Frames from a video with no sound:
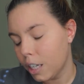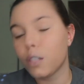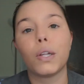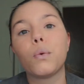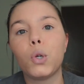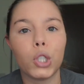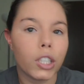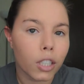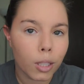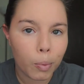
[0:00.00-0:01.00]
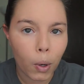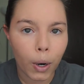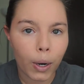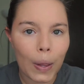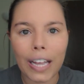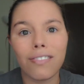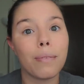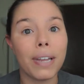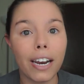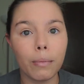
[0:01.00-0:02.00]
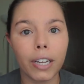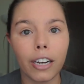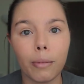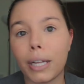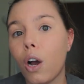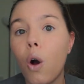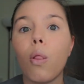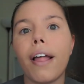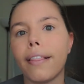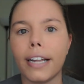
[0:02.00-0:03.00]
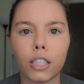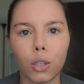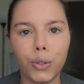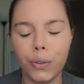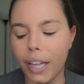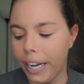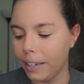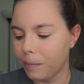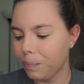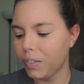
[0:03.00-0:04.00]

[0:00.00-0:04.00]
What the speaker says: So like Wilderness Explorer, like if I'm in Animal Kingdom, like, oh, like let's go do that.